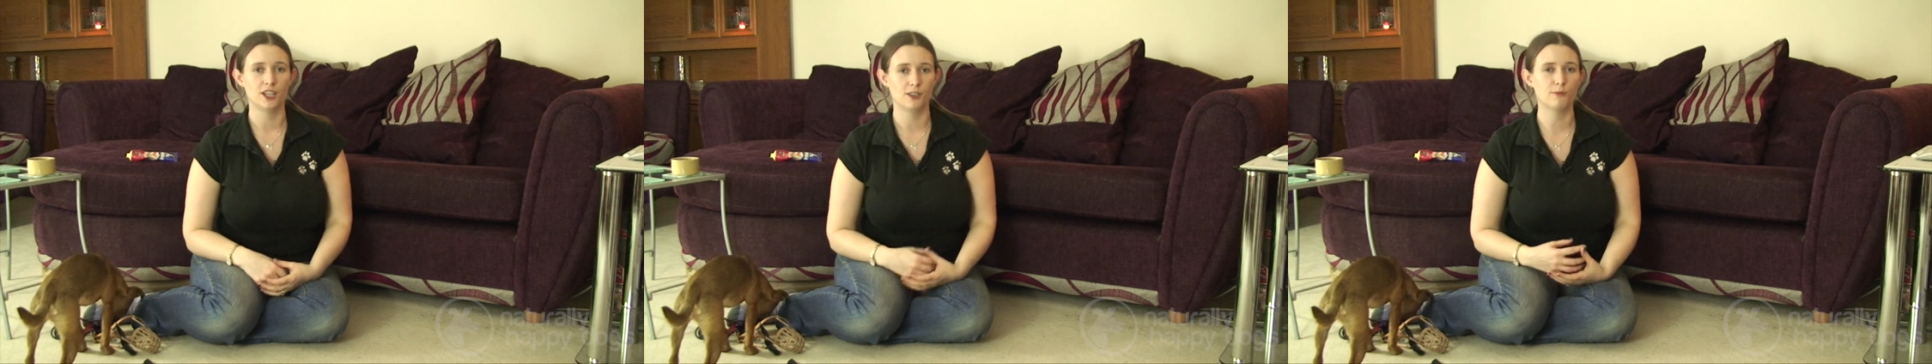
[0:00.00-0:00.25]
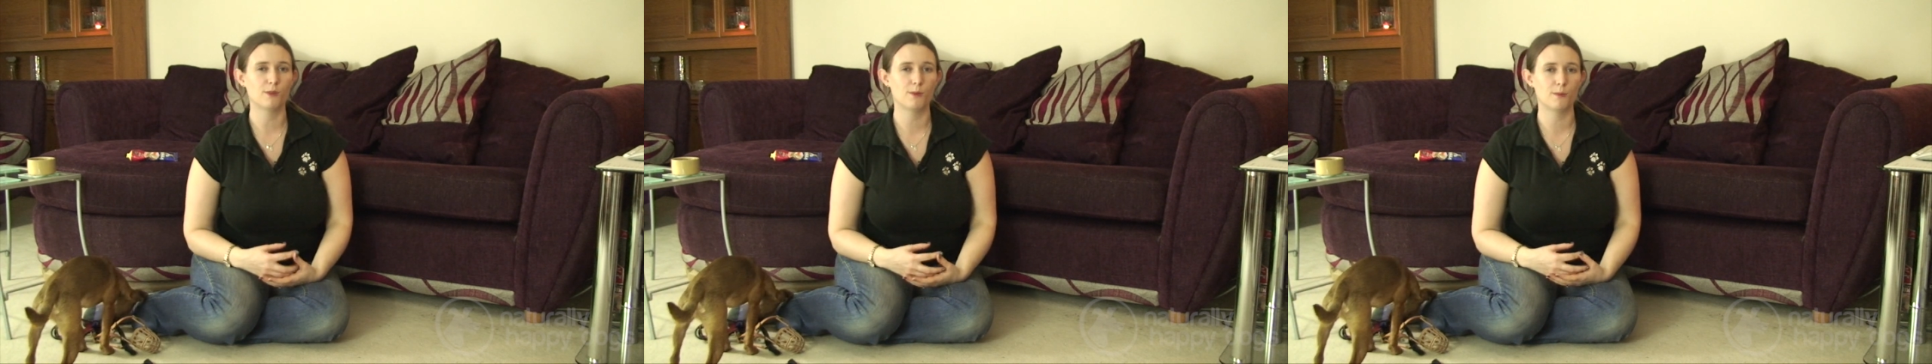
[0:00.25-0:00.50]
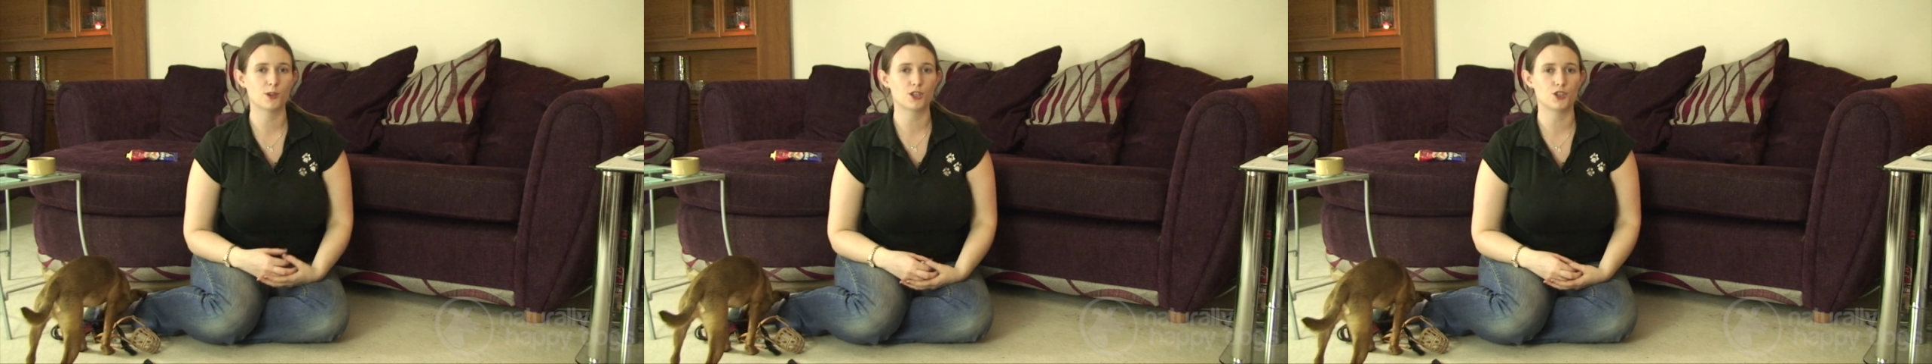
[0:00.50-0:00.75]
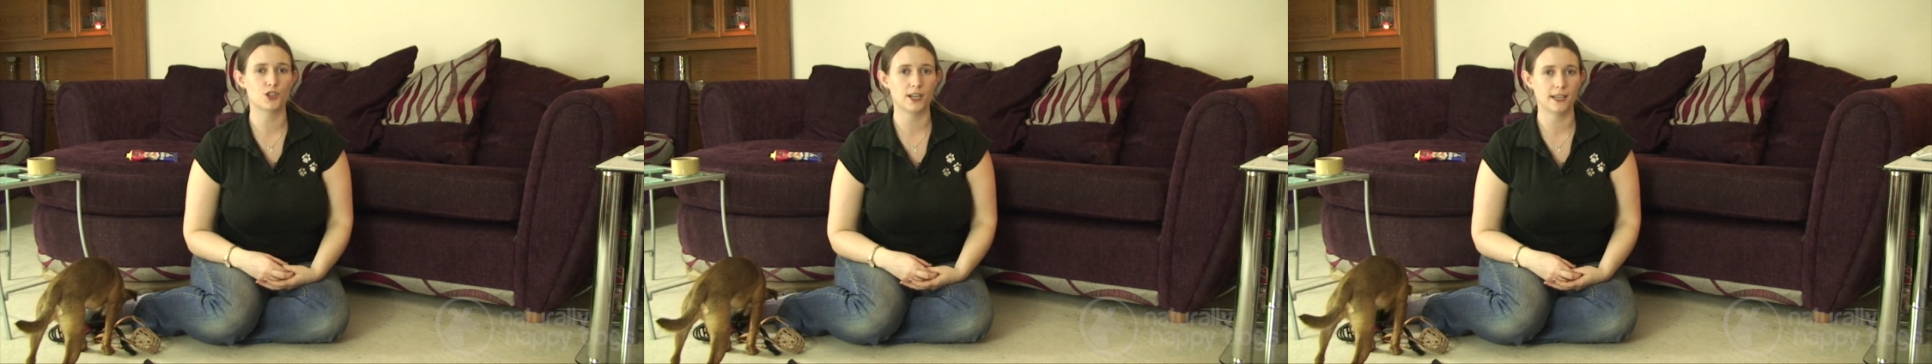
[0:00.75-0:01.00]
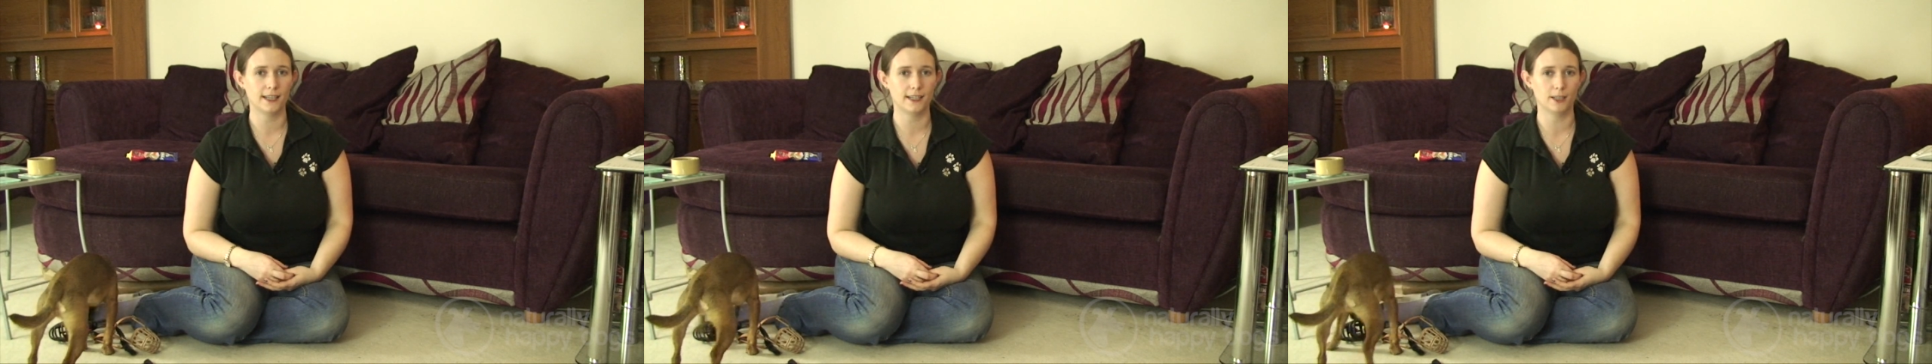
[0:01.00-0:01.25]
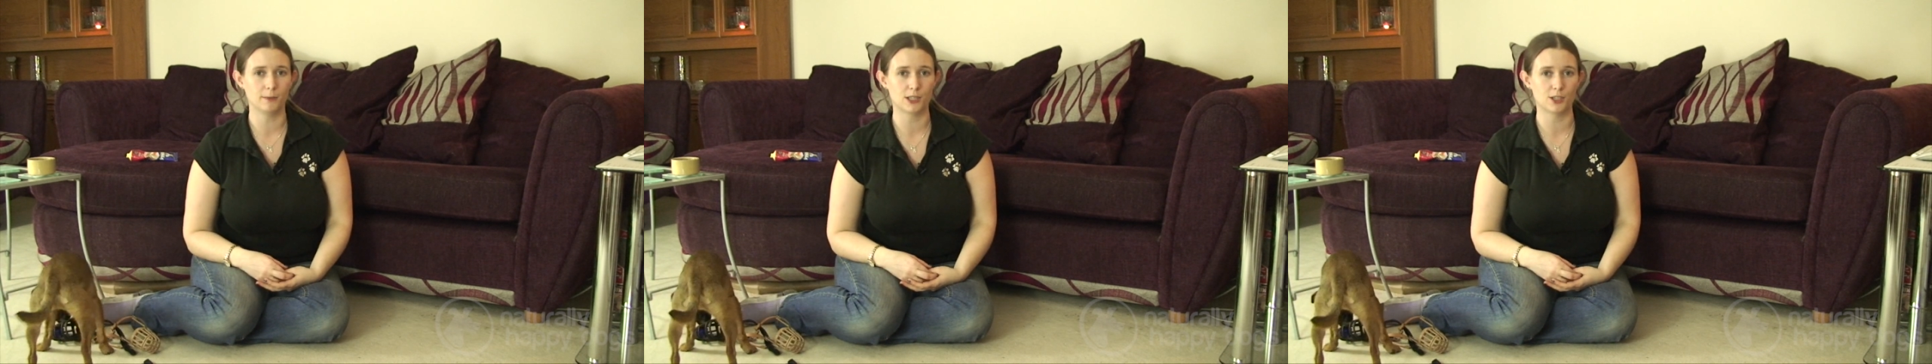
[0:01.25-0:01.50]
you've probably pushed the training a
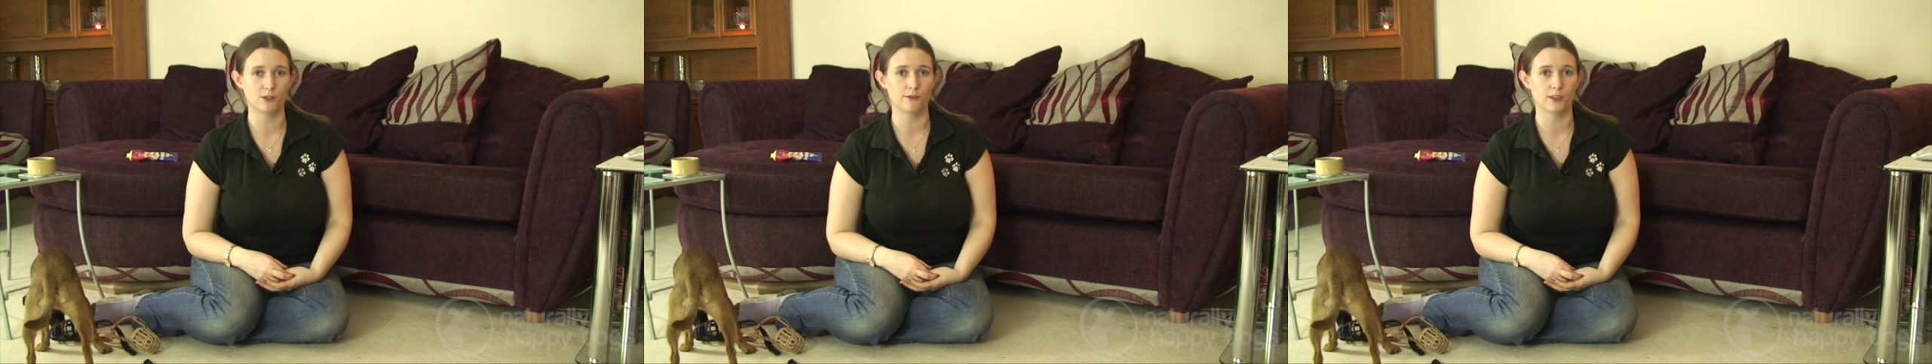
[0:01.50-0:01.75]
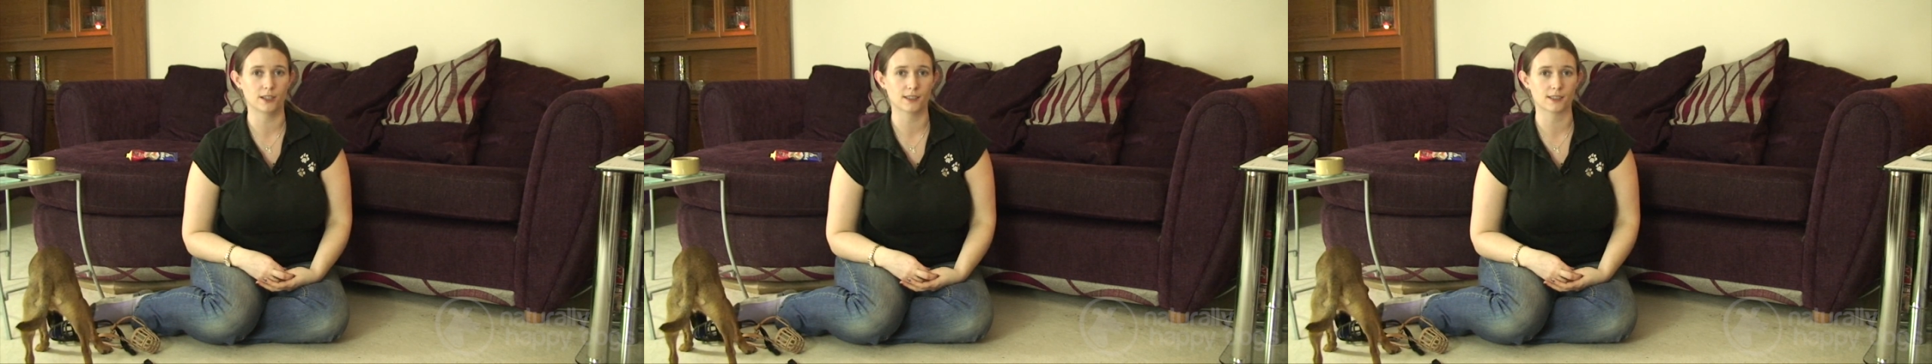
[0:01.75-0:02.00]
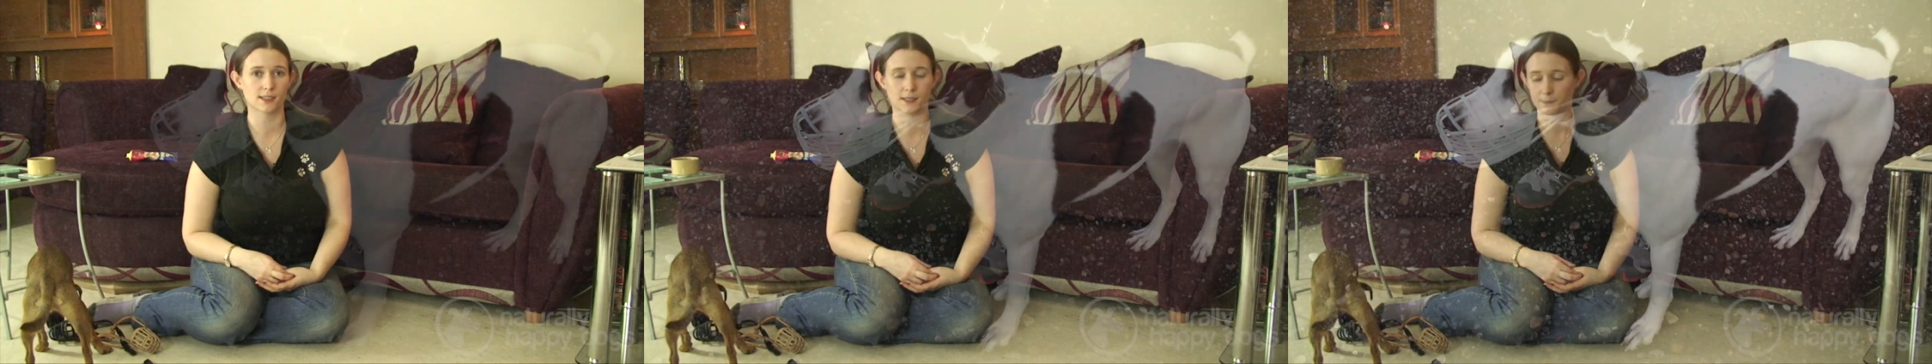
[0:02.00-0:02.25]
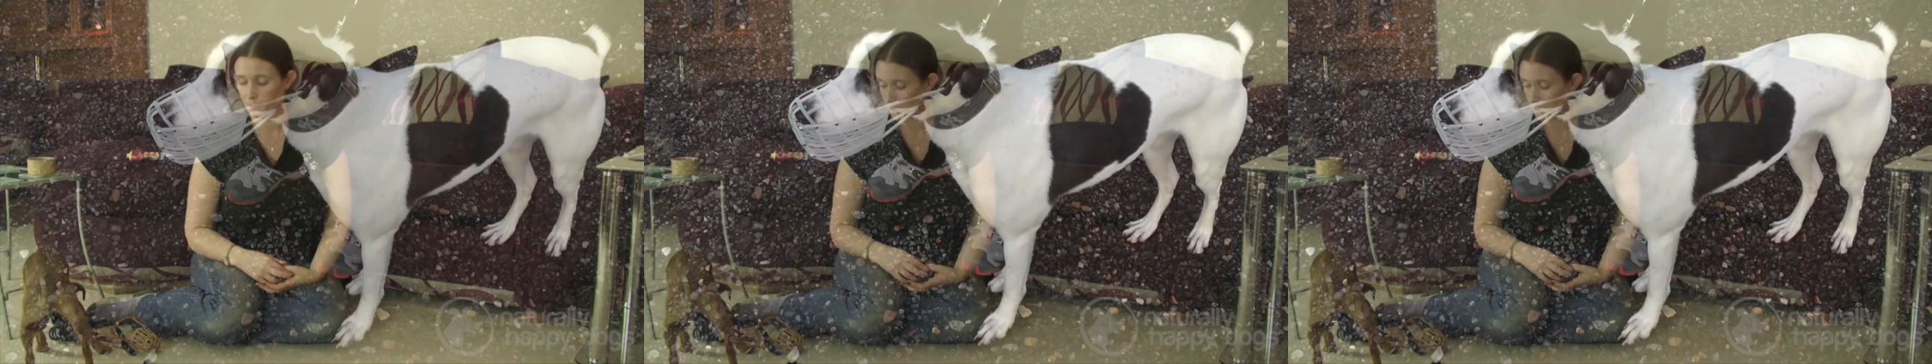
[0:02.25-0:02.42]
little bit too fast.